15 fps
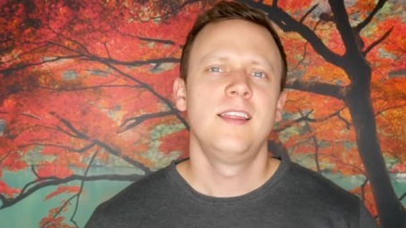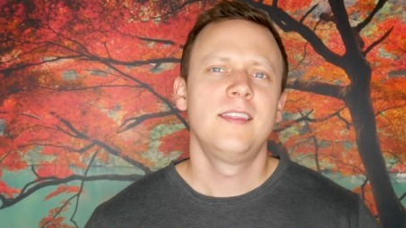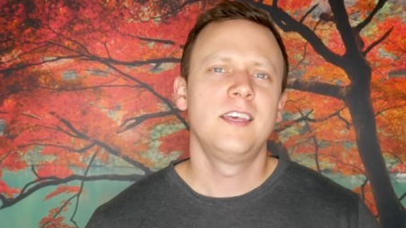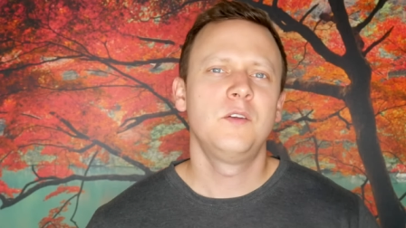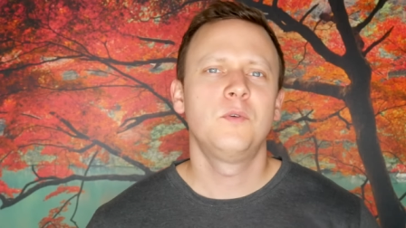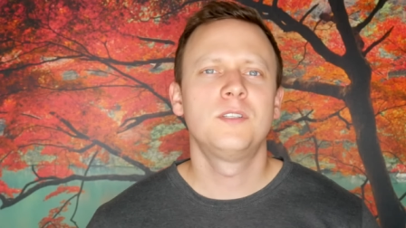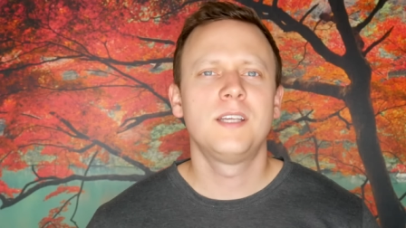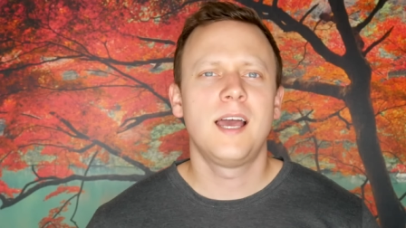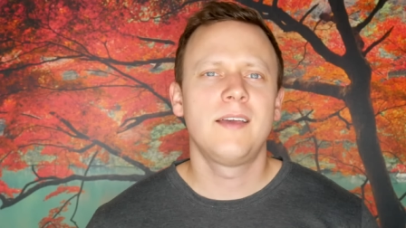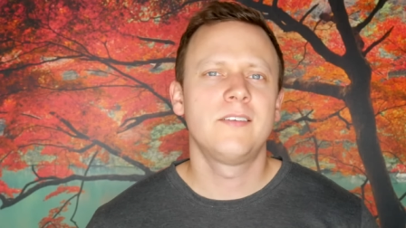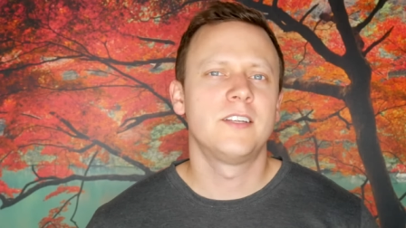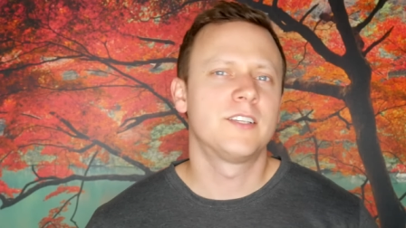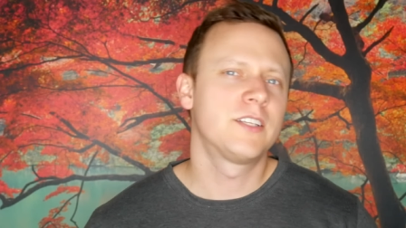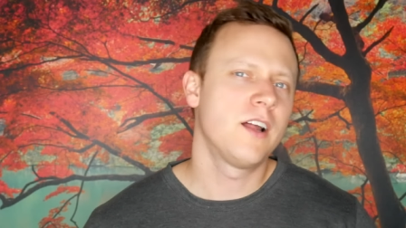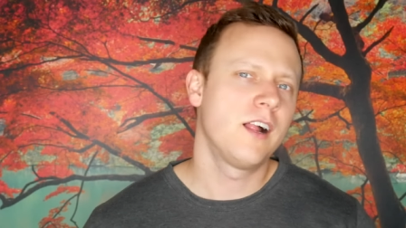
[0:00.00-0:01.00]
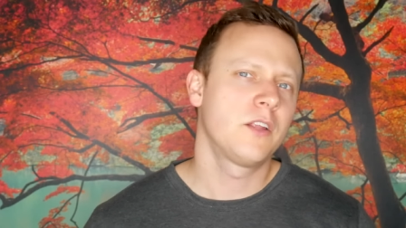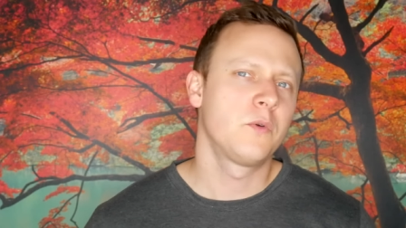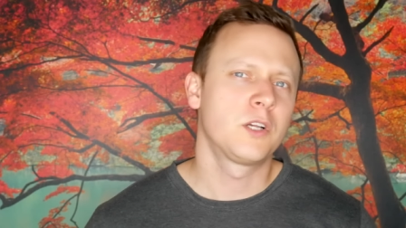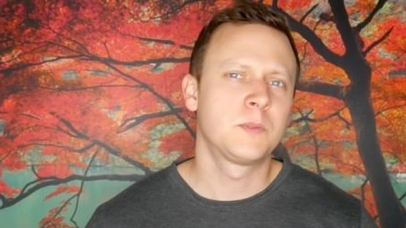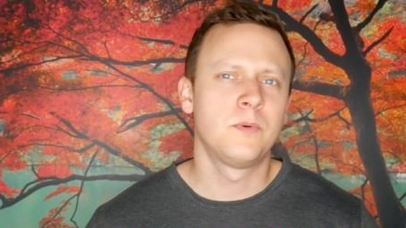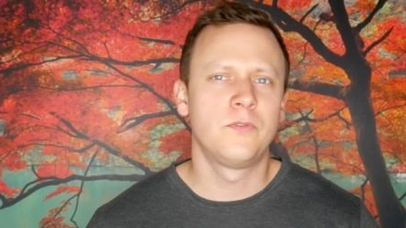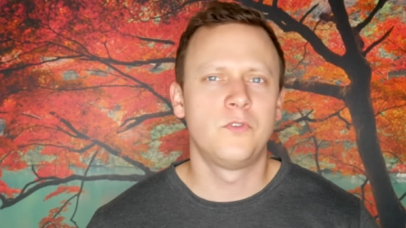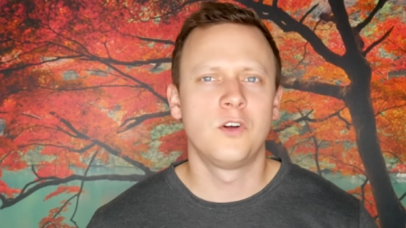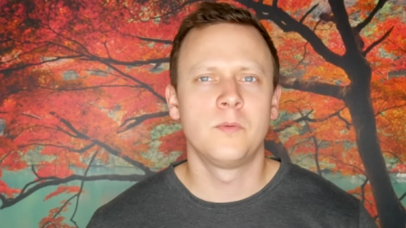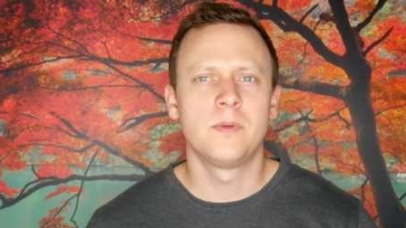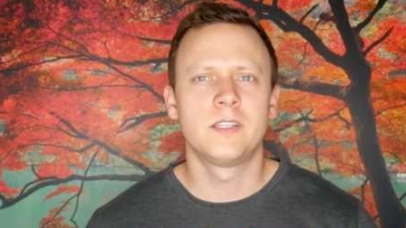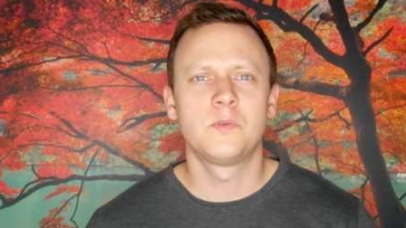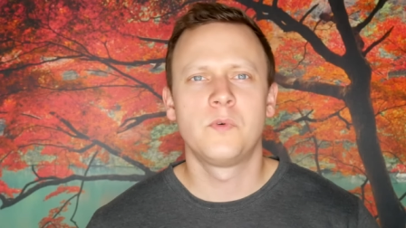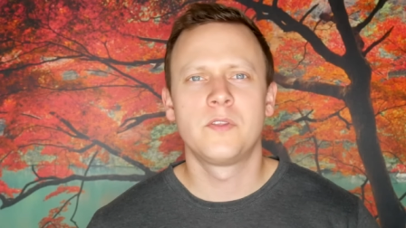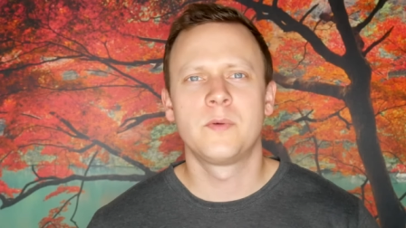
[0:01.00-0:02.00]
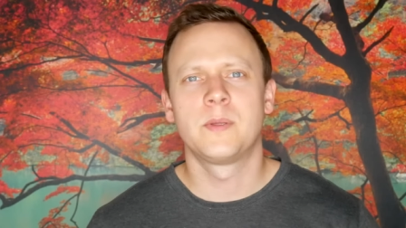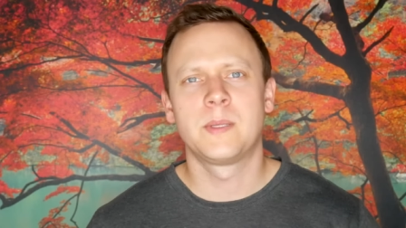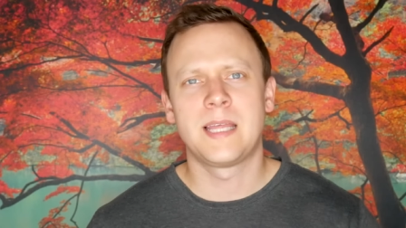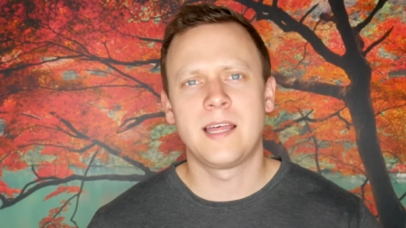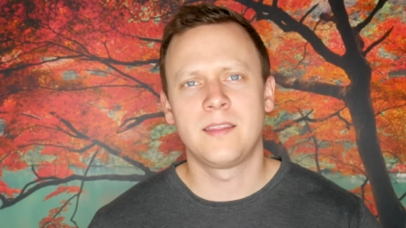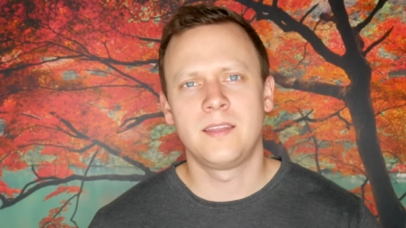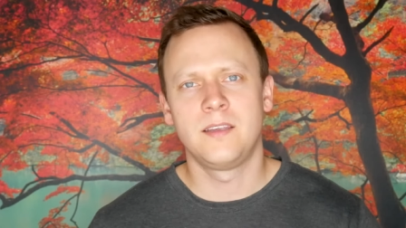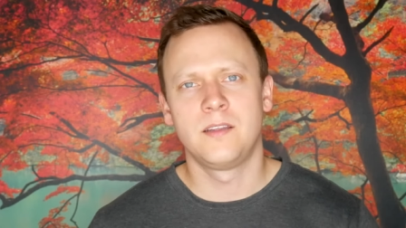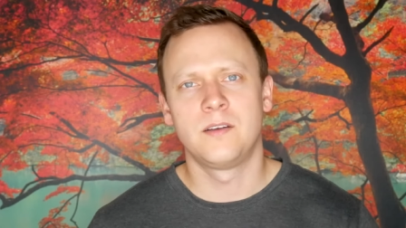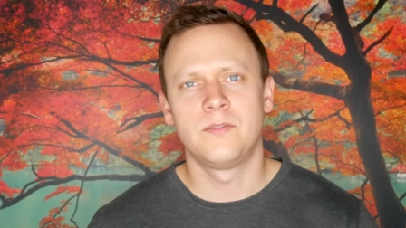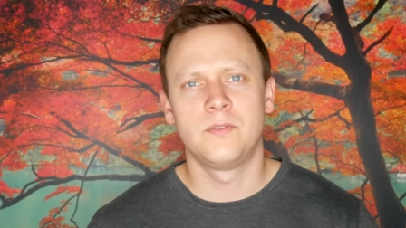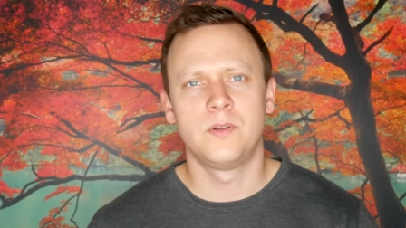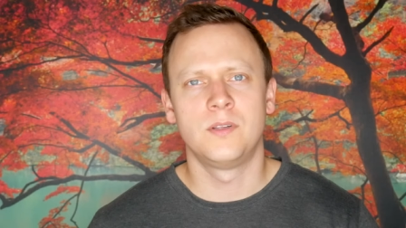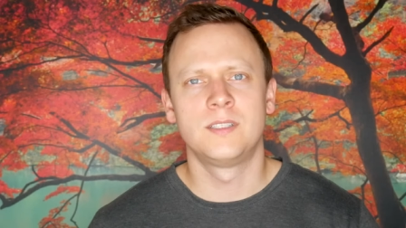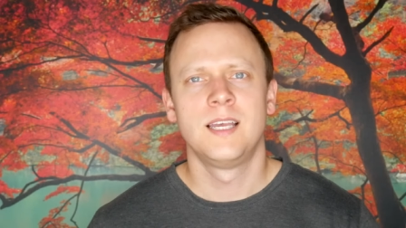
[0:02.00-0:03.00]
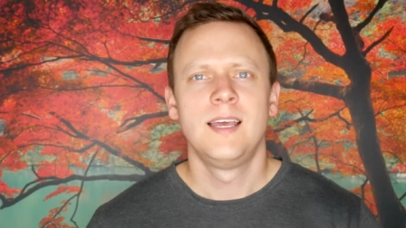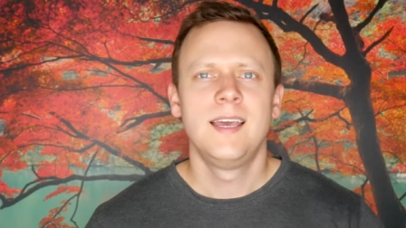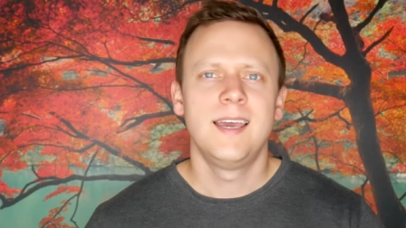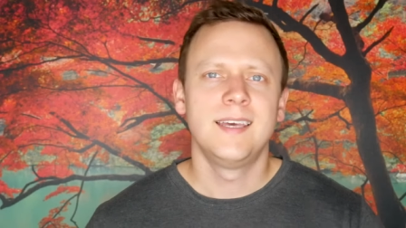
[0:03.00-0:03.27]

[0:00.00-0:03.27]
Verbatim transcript: Then we'll dive into SOLIDWORKS performance with or without the undervolt.